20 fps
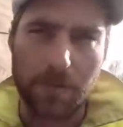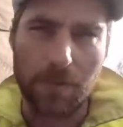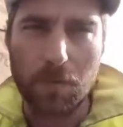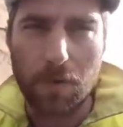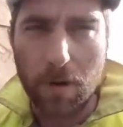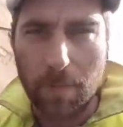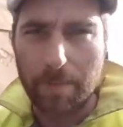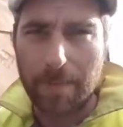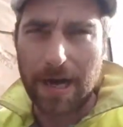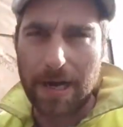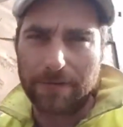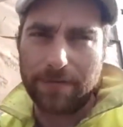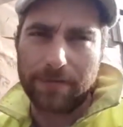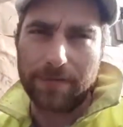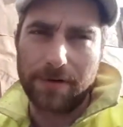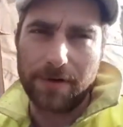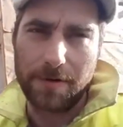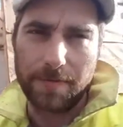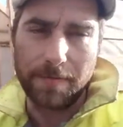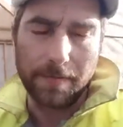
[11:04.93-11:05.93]

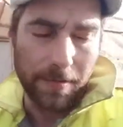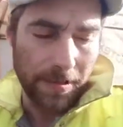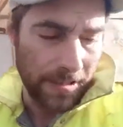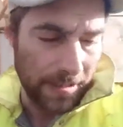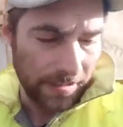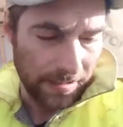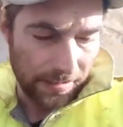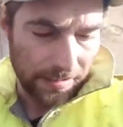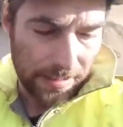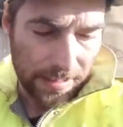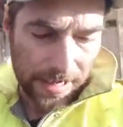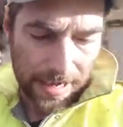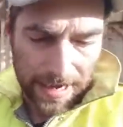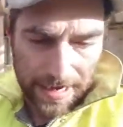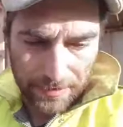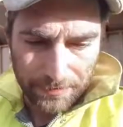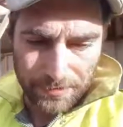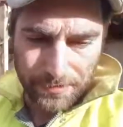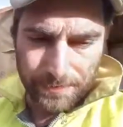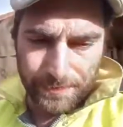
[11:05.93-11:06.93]
1-bathroom
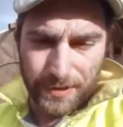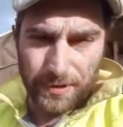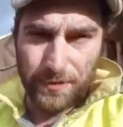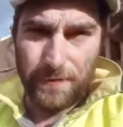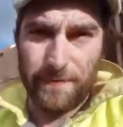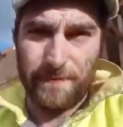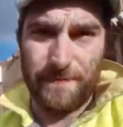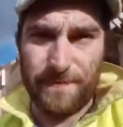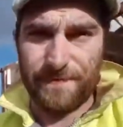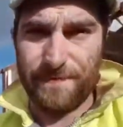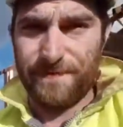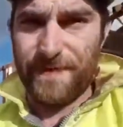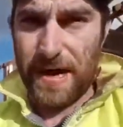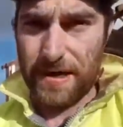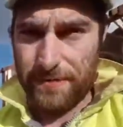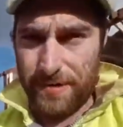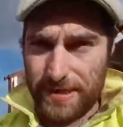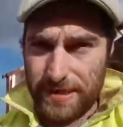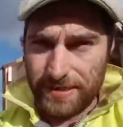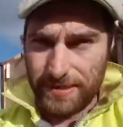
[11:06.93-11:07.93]
house built
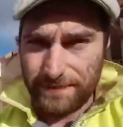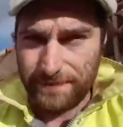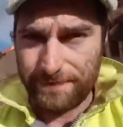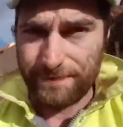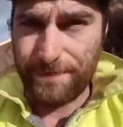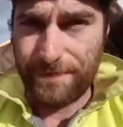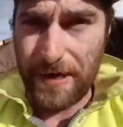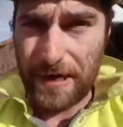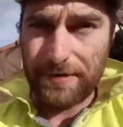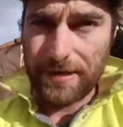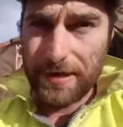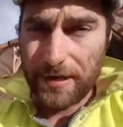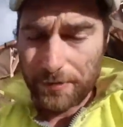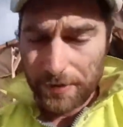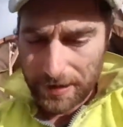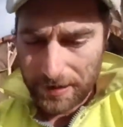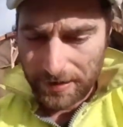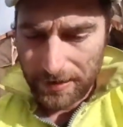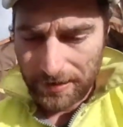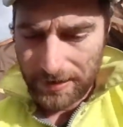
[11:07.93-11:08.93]
very, very
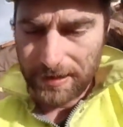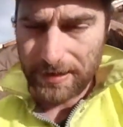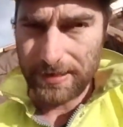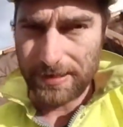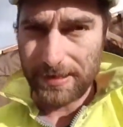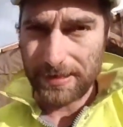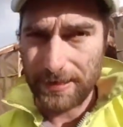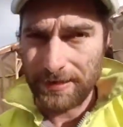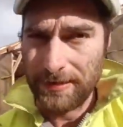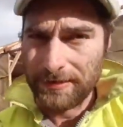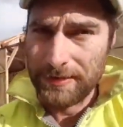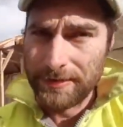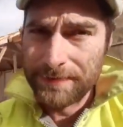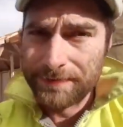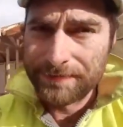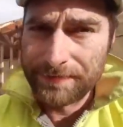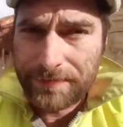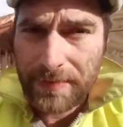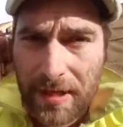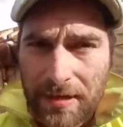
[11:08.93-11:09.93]
quickly and easily.
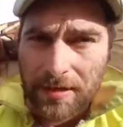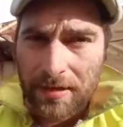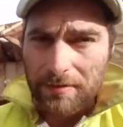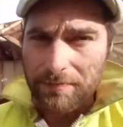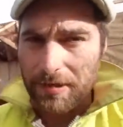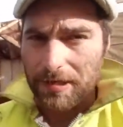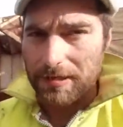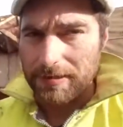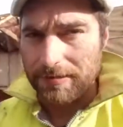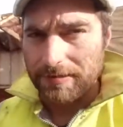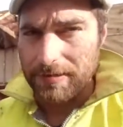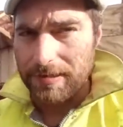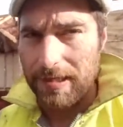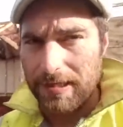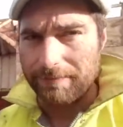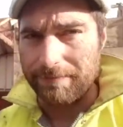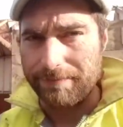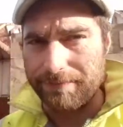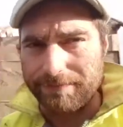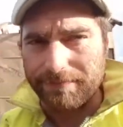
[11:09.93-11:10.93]
But yeah,
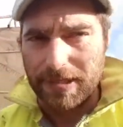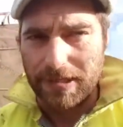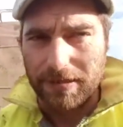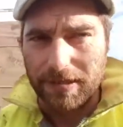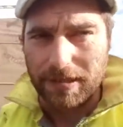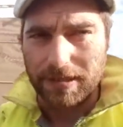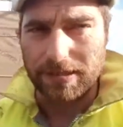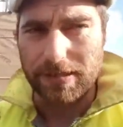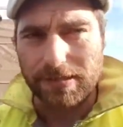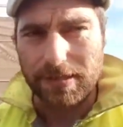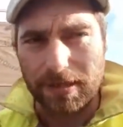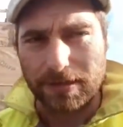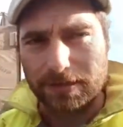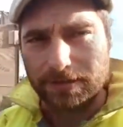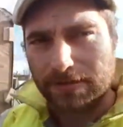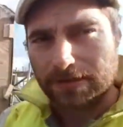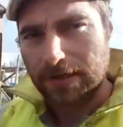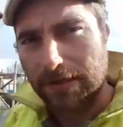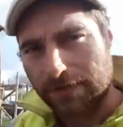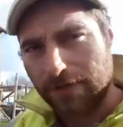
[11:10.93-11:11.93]
okay, so
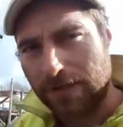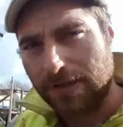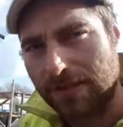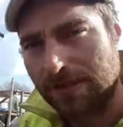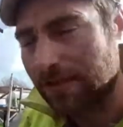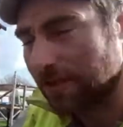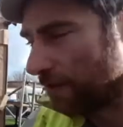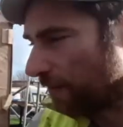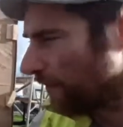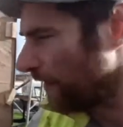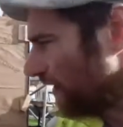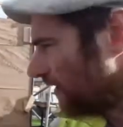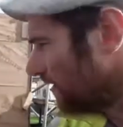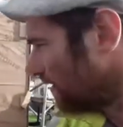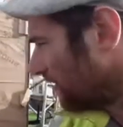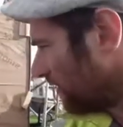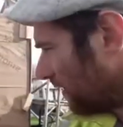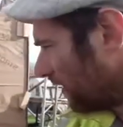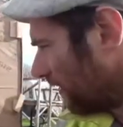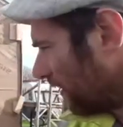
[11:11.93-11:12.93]
I've done it in 2
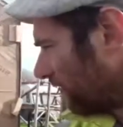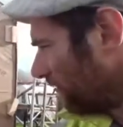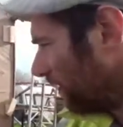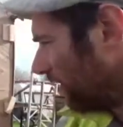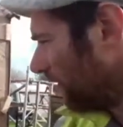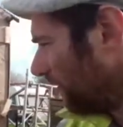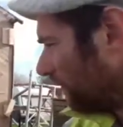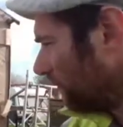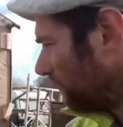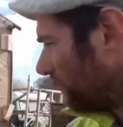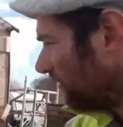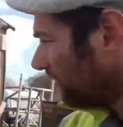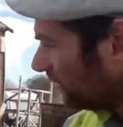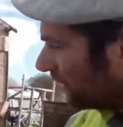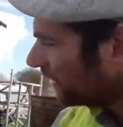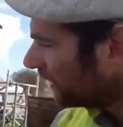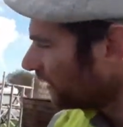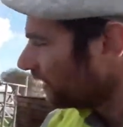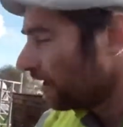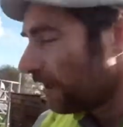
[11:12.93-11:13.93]
pieces. I don't know if
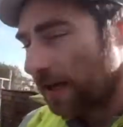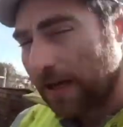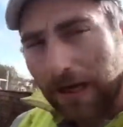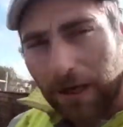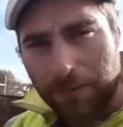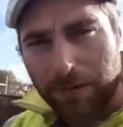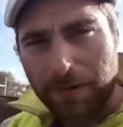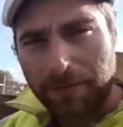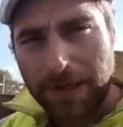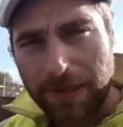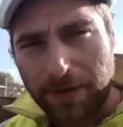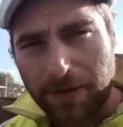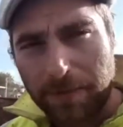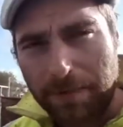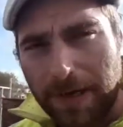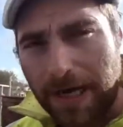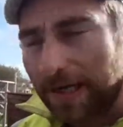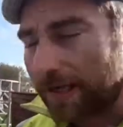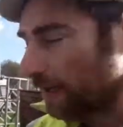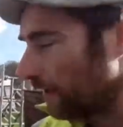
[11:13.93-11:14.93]
I'll probably come
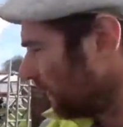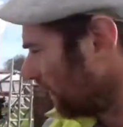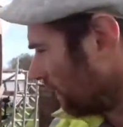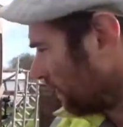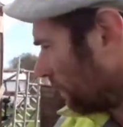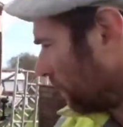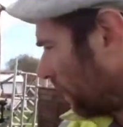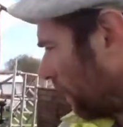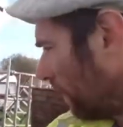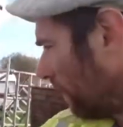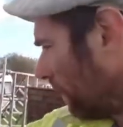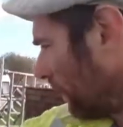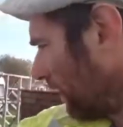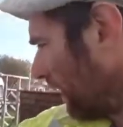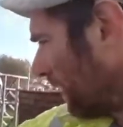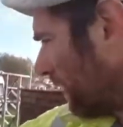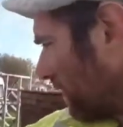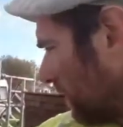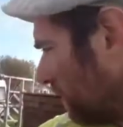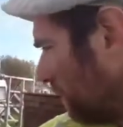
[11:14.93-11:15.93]
back in a little while when
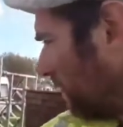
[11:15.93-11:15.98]
that's